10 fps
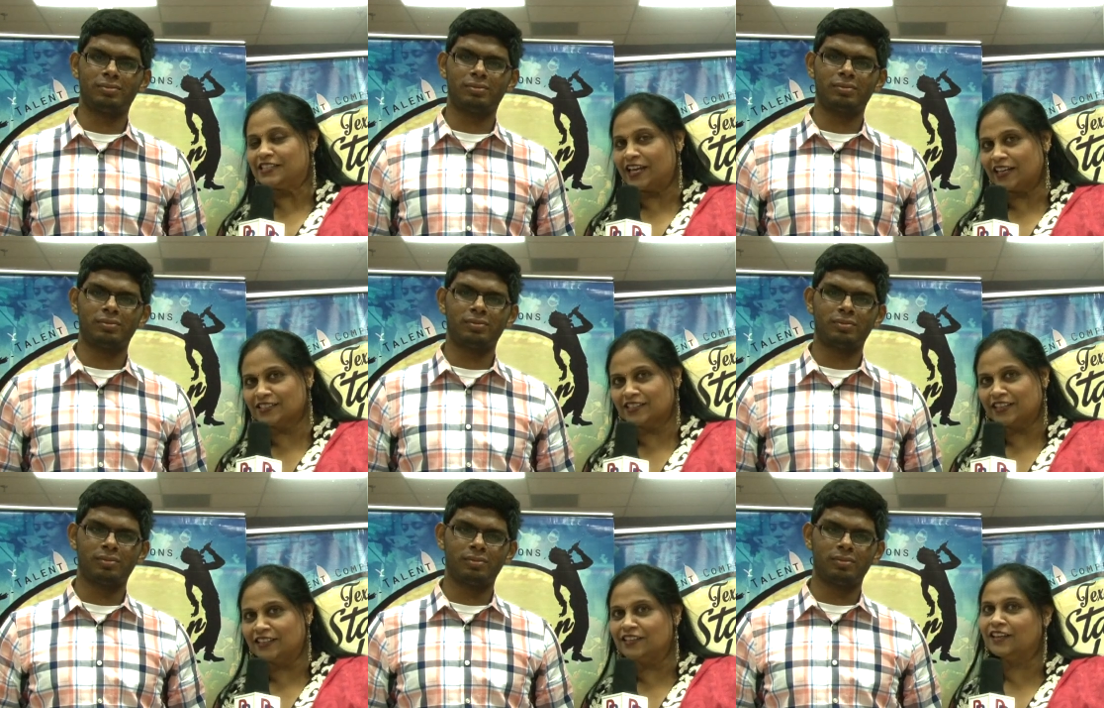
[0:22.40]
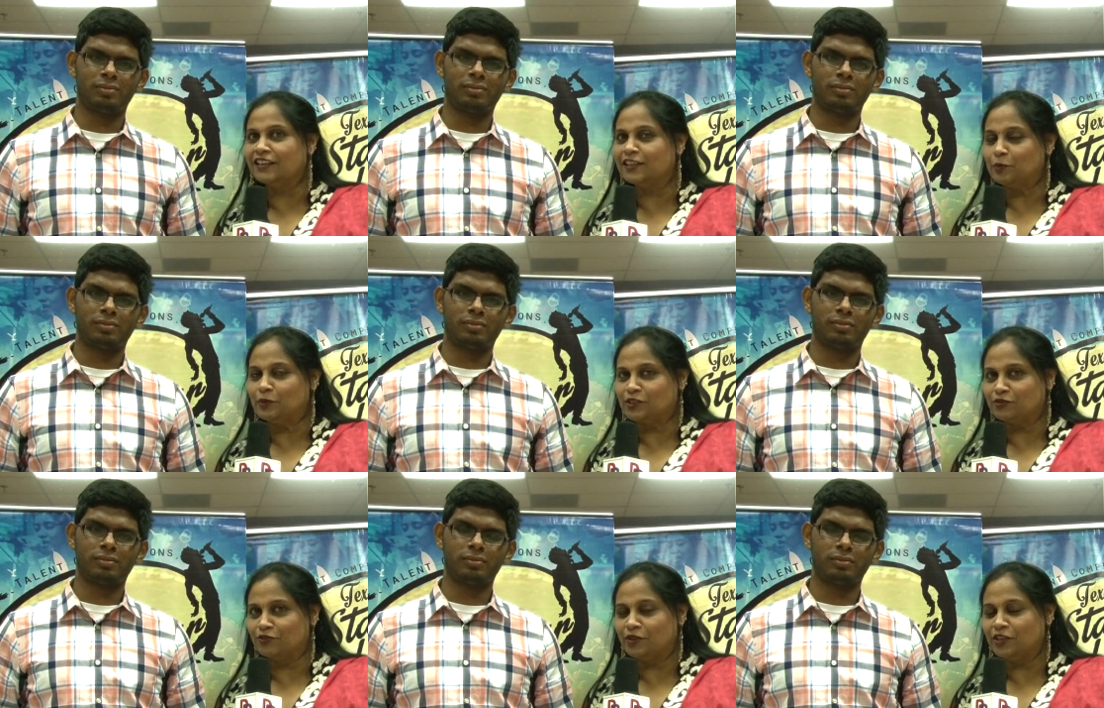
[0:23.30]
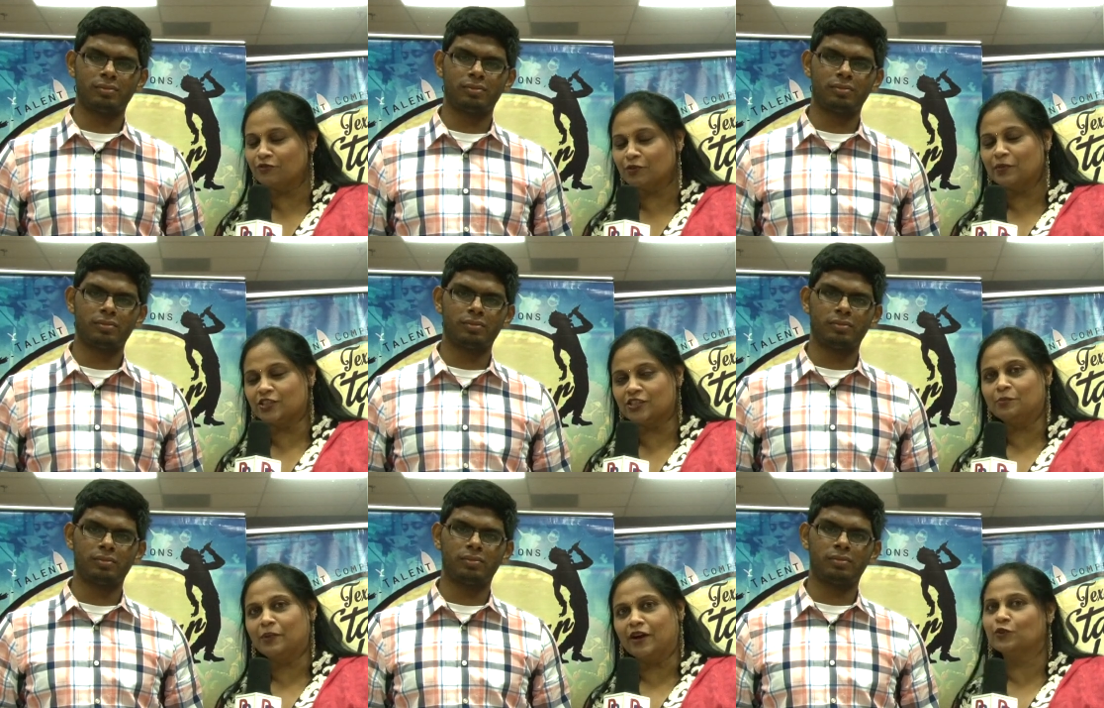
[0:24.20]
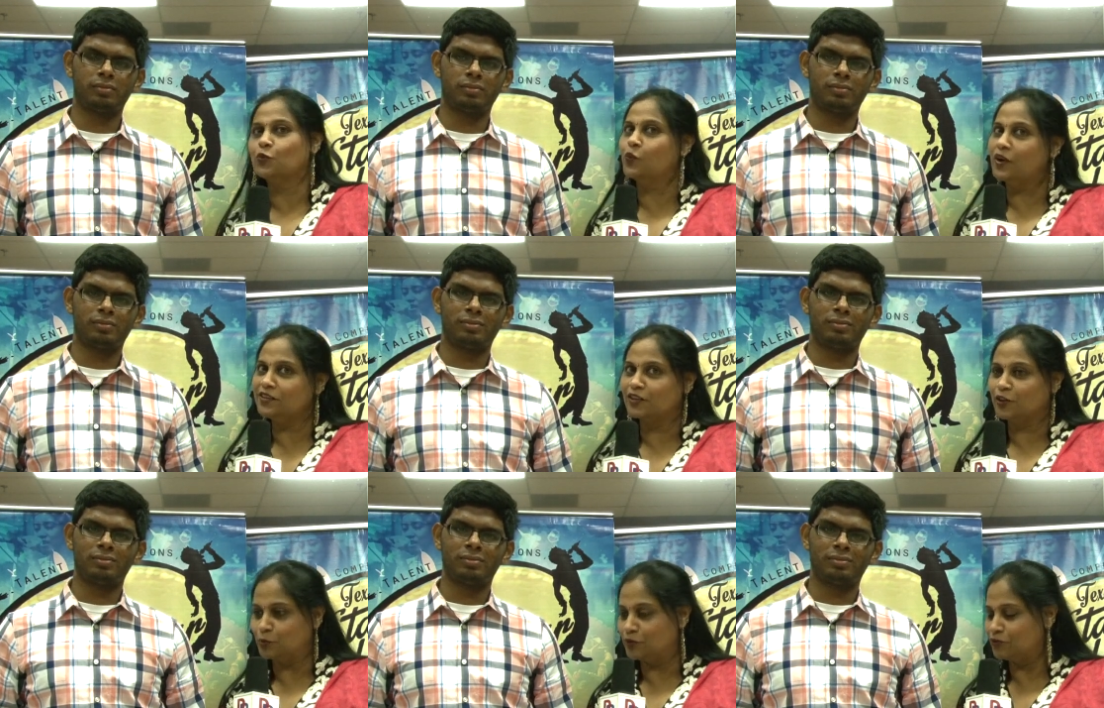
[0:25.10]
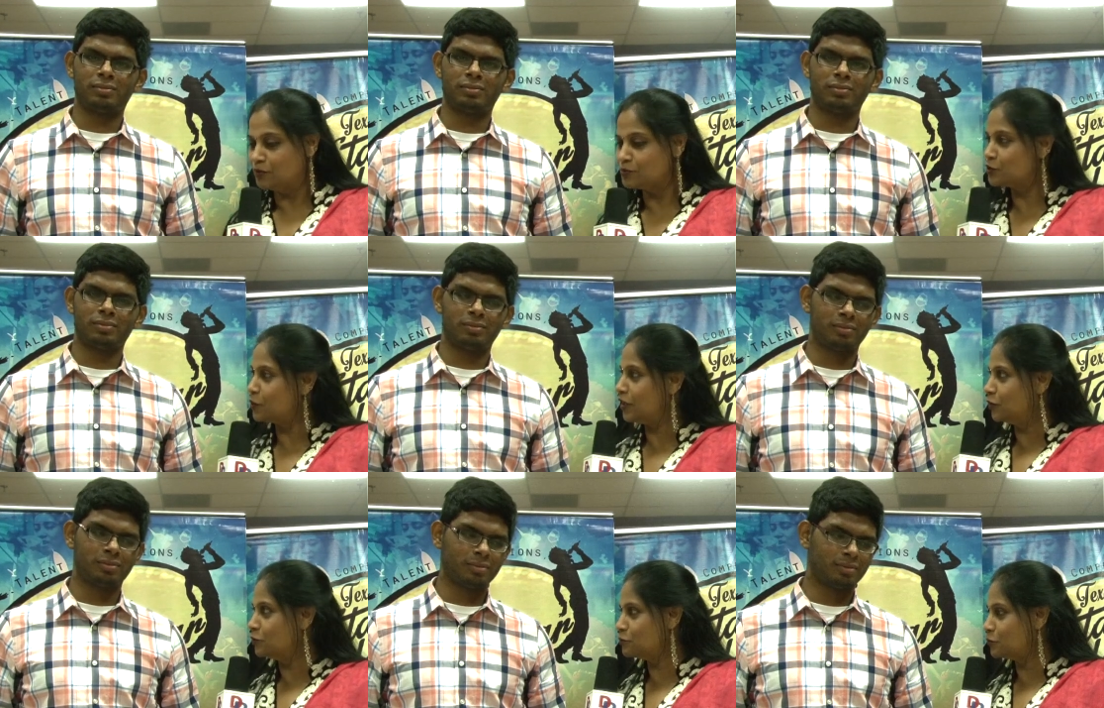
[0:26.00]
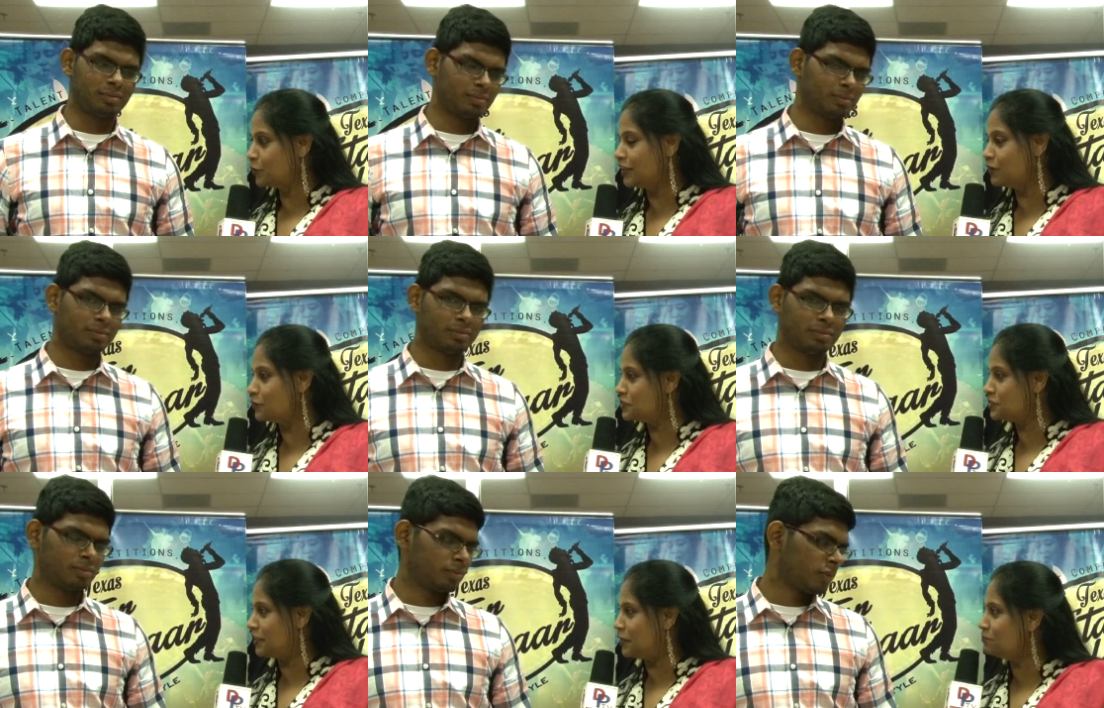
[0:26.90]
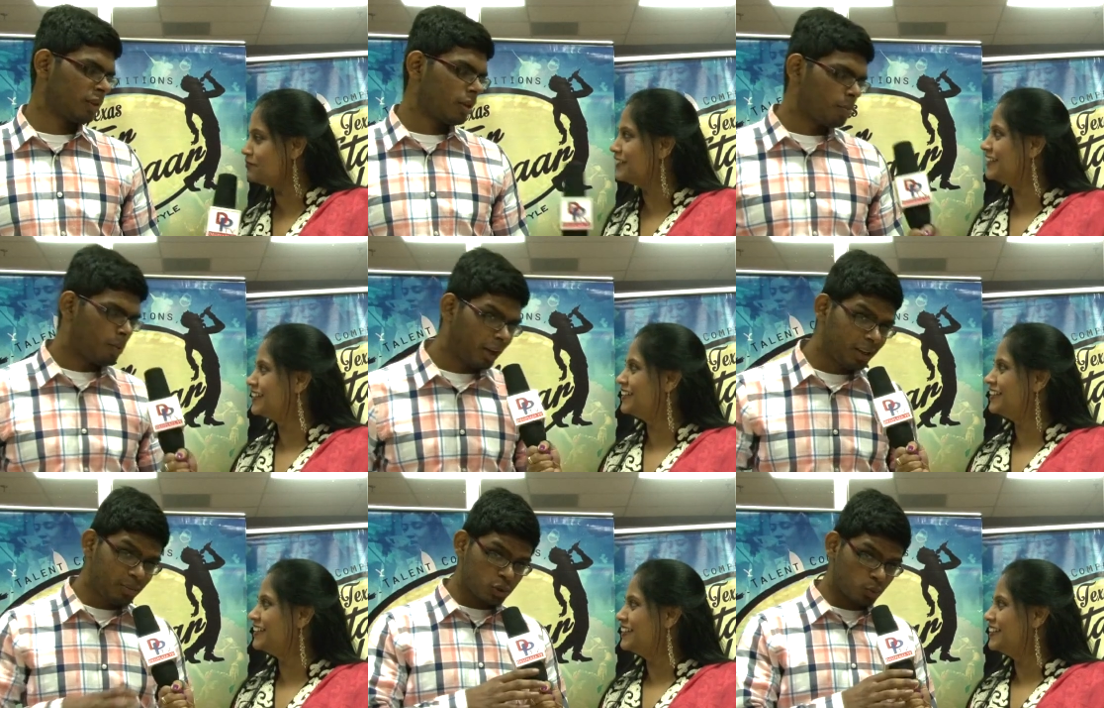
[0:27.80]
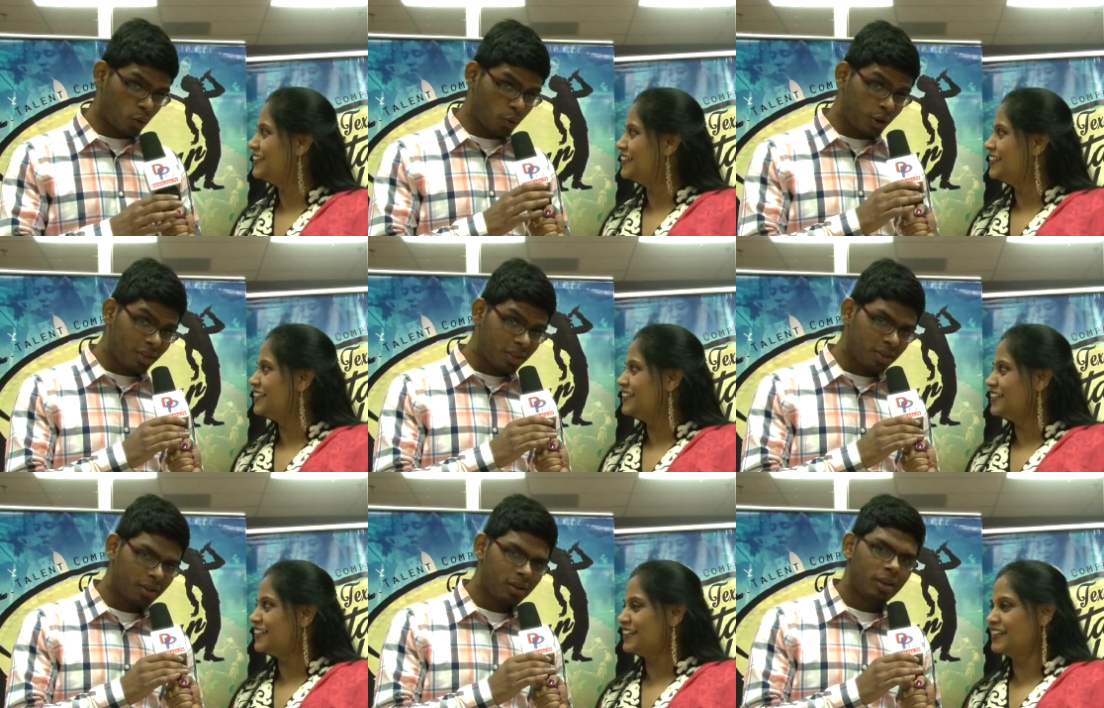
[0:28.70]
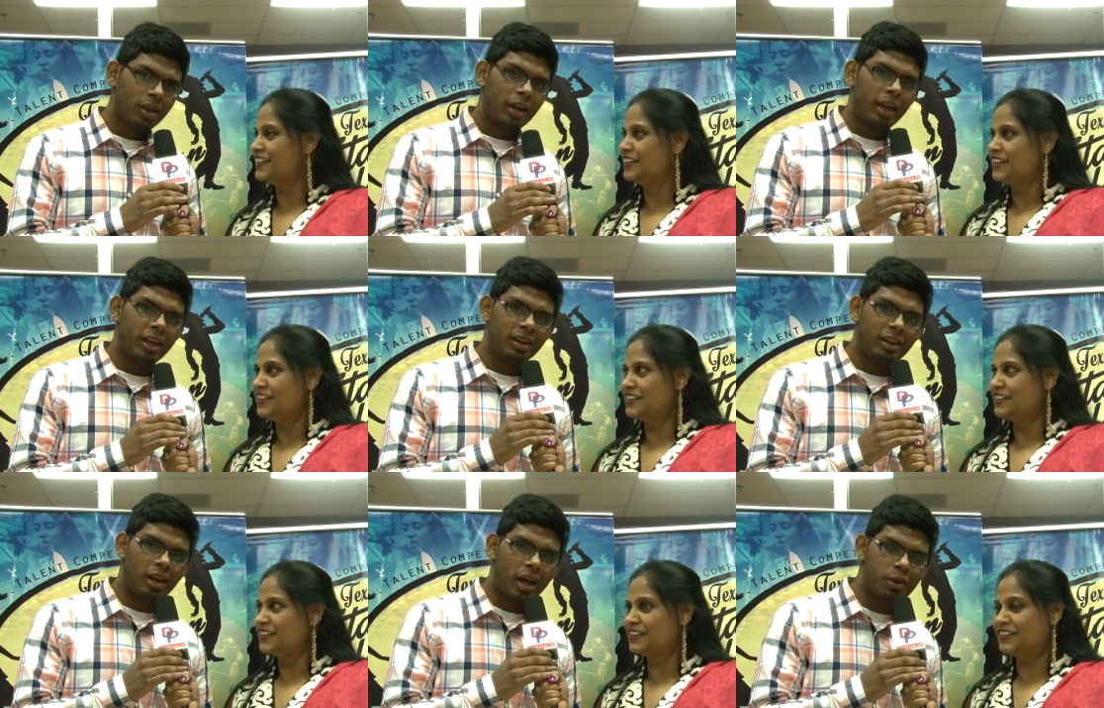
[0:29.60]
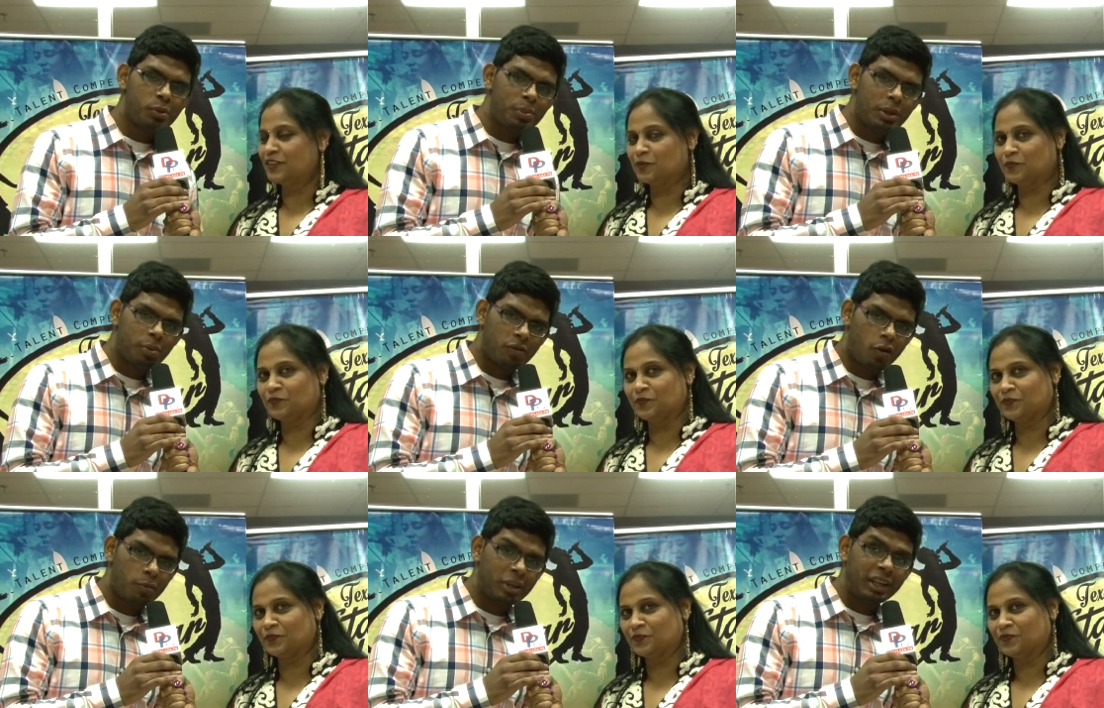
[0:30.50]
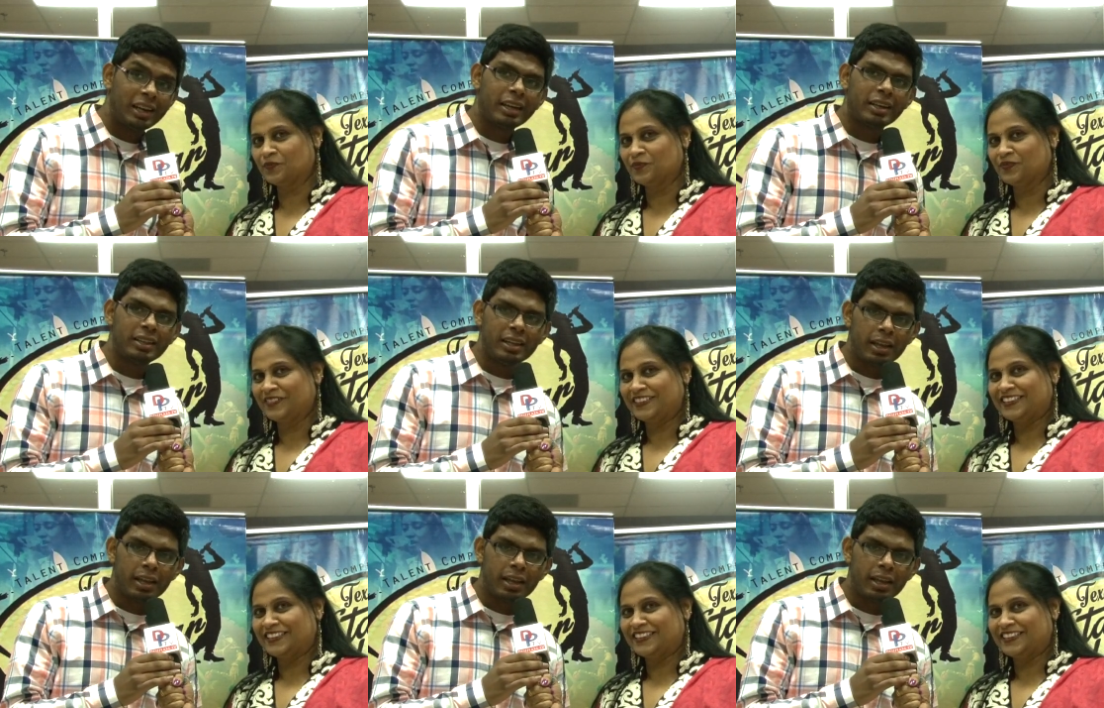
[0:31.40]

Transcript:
Speaker 1: next and a little bit on for information about what they're going to perform. So hello, good morning. What's your name?
Speaker 2: My name is Rohith, and I will be performing Ilai and